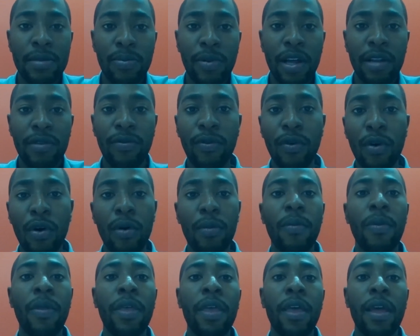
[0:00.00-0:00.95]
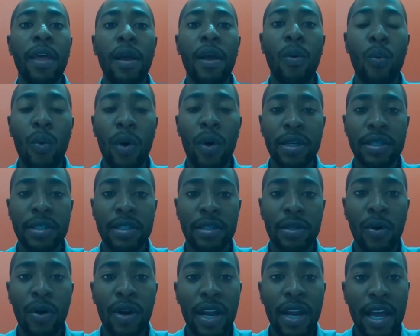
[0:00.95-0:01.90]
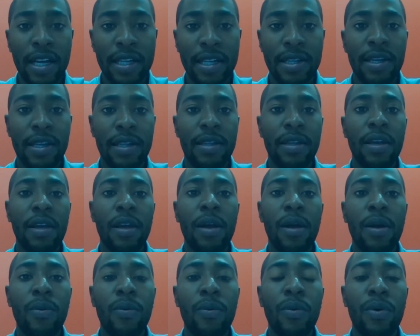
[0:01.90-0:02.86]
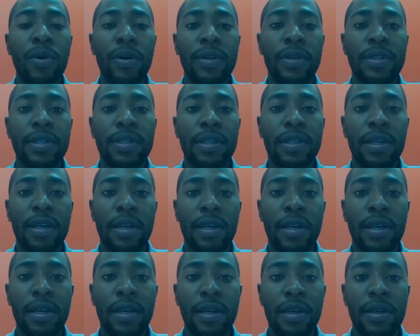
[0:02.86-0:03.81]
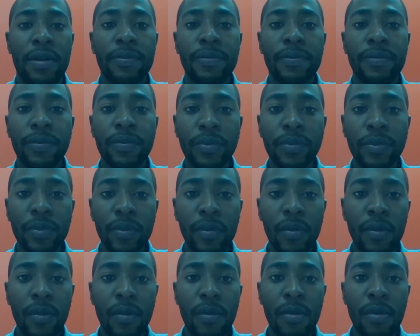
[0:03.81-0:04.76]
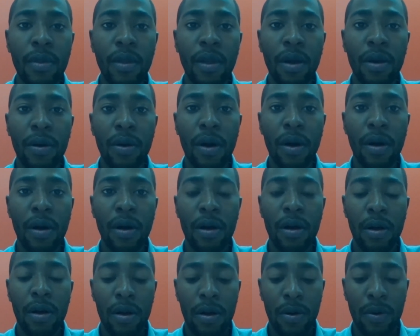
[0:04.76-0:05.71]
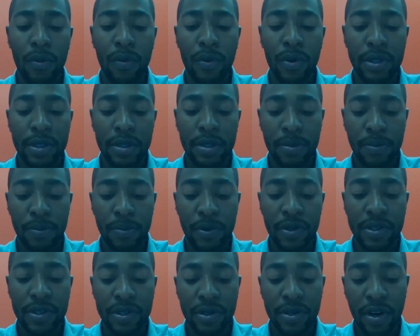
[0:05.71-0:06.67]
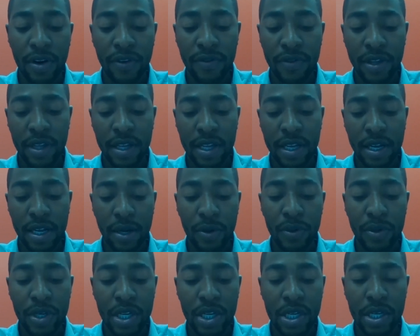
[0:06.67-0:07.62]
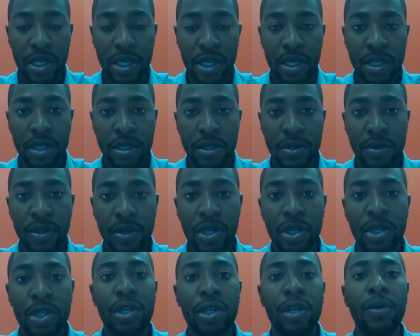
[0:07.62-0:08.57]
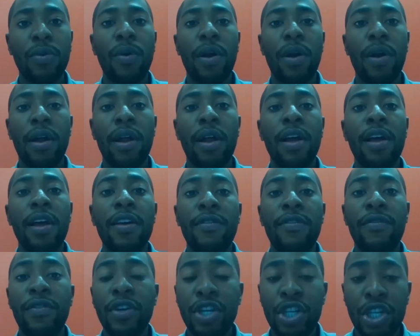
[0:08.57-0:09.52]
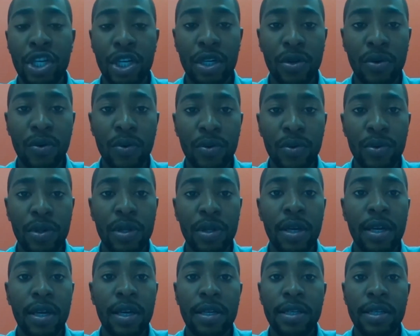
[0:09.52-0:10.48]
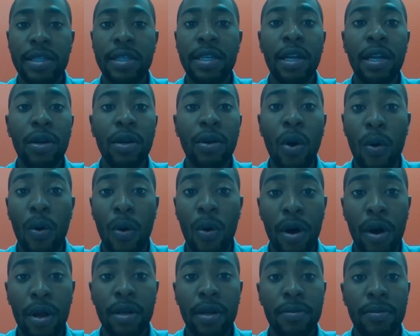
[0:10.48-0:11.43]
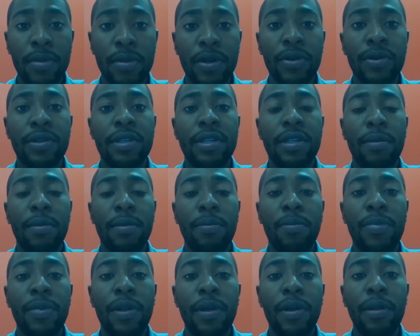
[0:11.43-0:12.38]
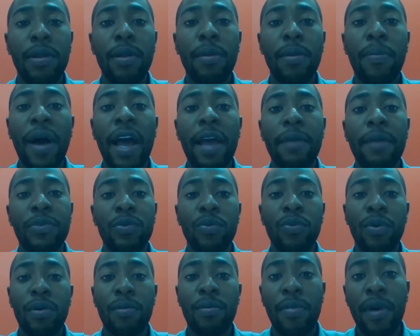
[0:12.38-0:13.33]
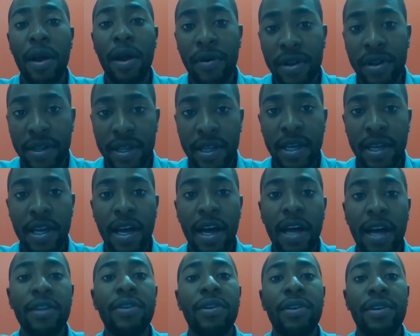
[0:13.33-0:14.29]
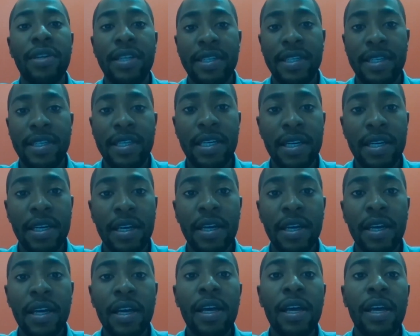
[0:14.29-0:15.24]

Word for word: this platform, once connected, was uh, uh, was preserved in a, in a condition where fishing could still go on because the, the, the pipes were buried under the sea.